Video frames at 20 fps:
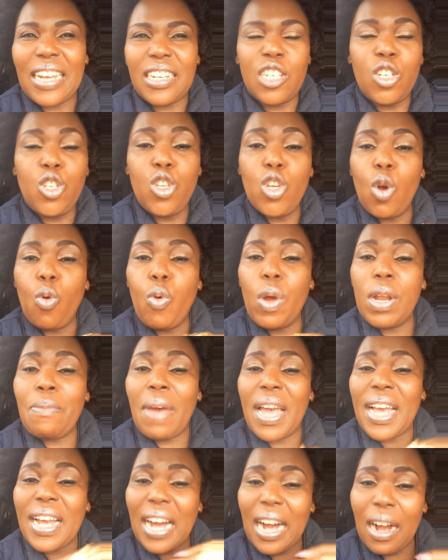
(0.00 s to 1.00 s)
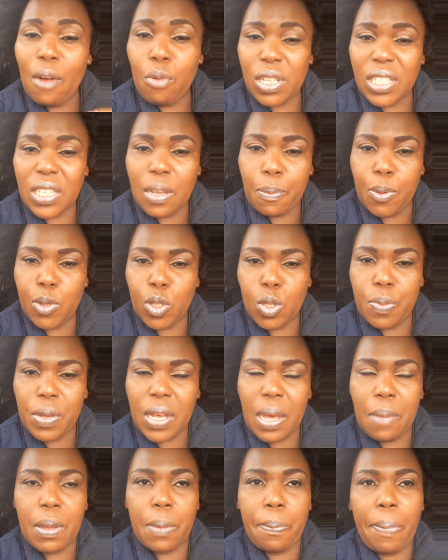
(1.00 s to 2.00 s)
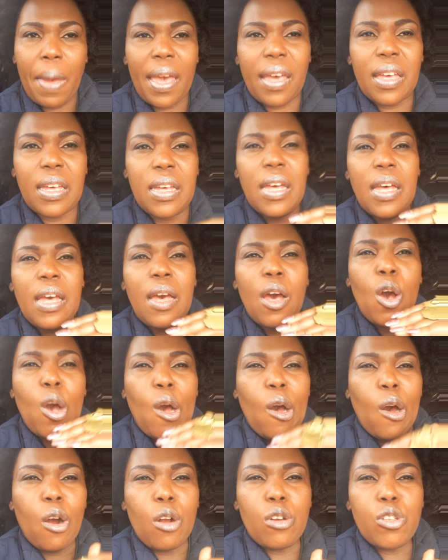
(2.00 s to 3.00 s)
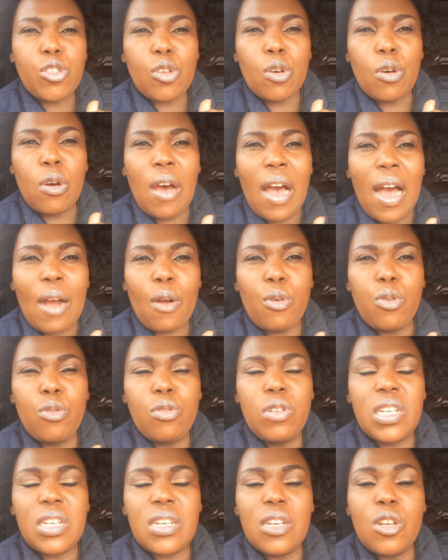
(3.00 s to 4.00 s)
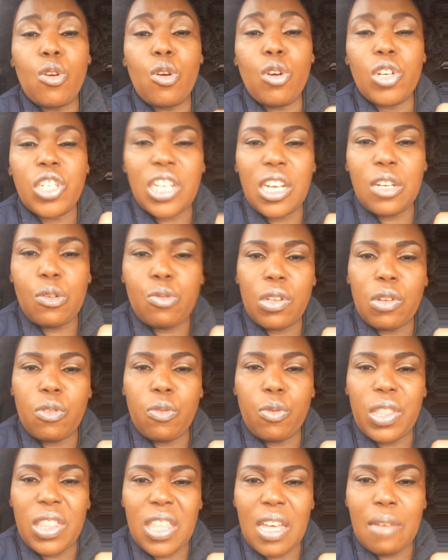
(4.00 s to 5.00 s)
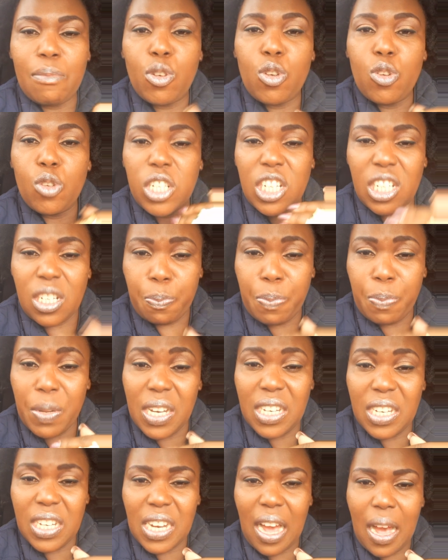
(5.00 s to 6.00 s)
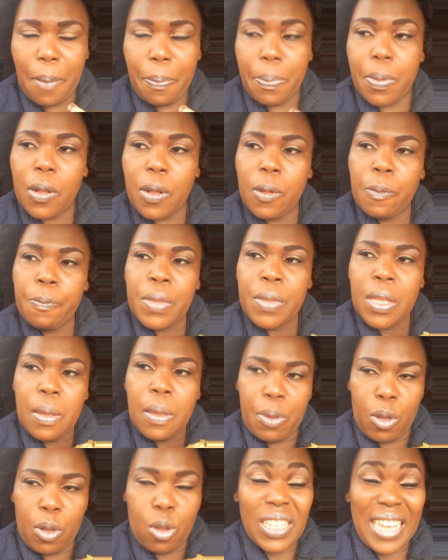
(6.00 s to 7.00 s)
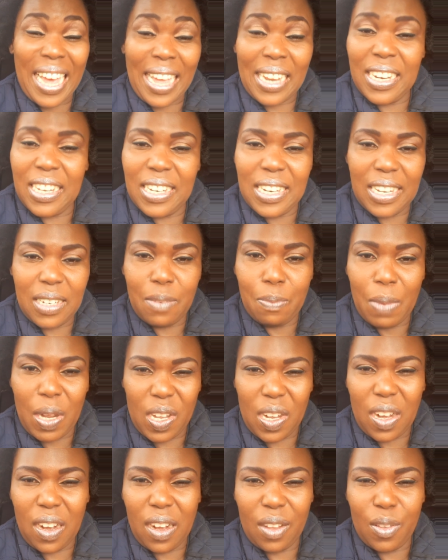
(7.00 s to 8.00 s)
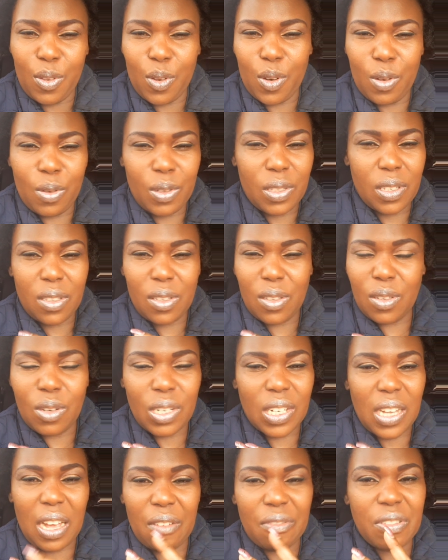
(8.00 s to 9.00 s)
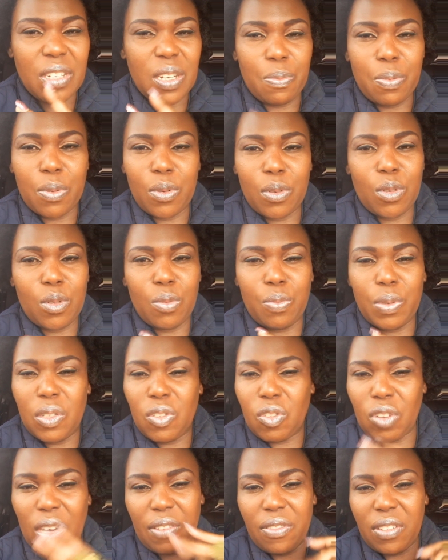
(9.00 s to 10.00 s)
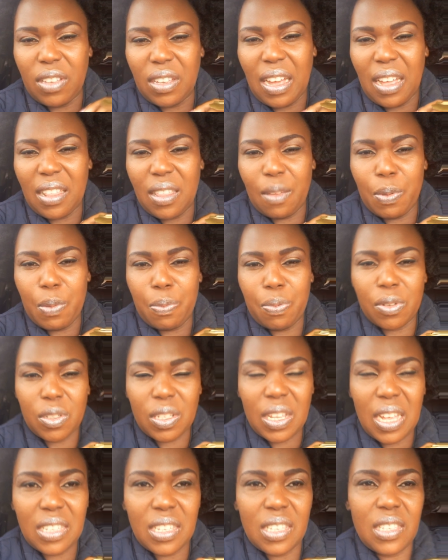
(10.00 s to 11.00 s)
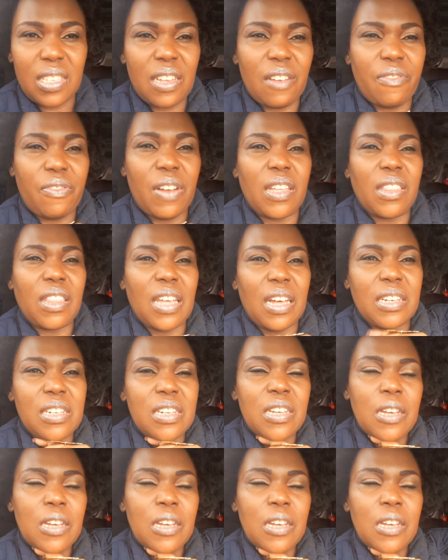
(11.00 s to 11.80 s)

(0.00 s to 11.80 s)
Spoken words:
didn't know when my car was supposed to be coming back. Also, I could negotiate with them to speed it up, because I needed my car. You know, it's not comfortable to be driving other people's cars and stuff like that.